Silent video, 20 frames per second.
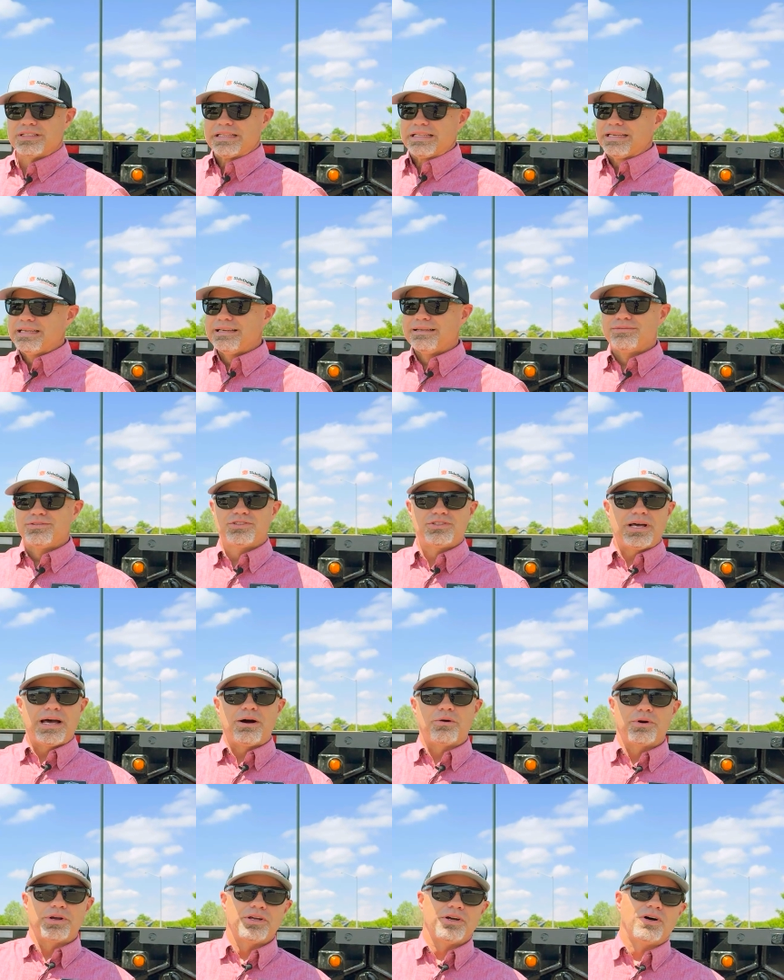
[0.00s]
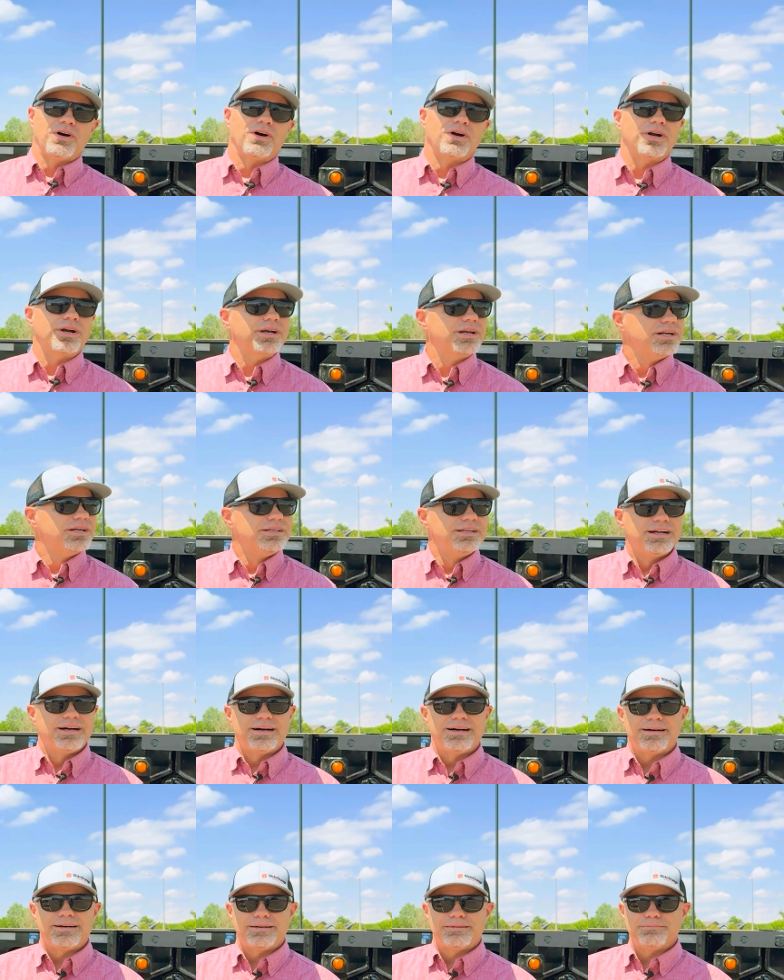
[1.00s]
leaves our yard.
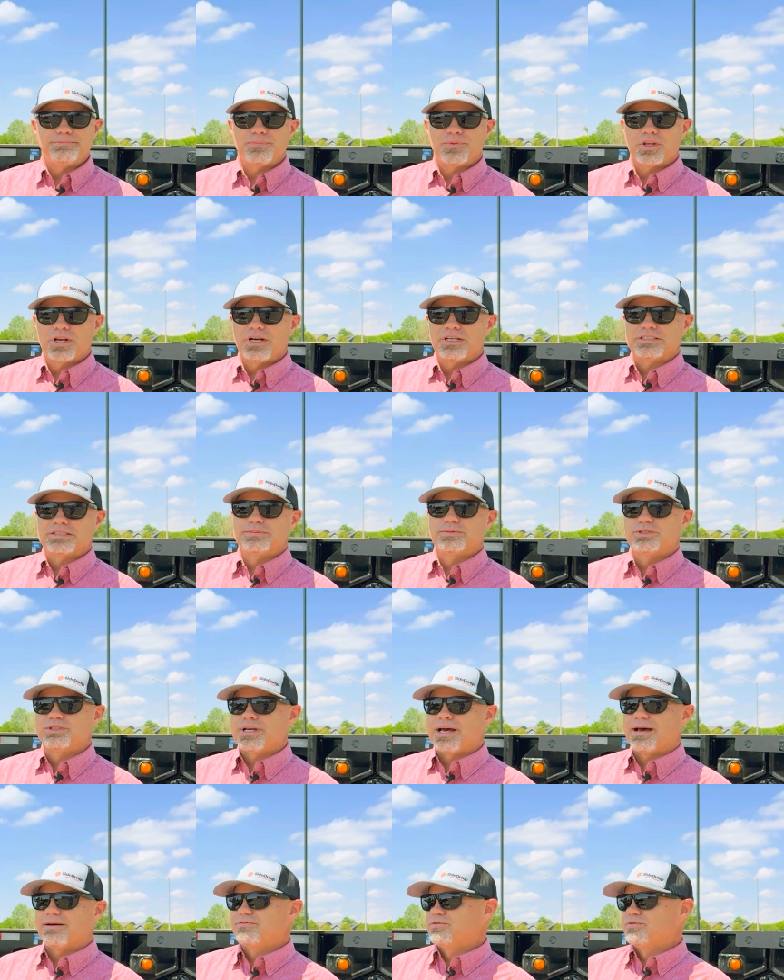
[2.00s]
Customers have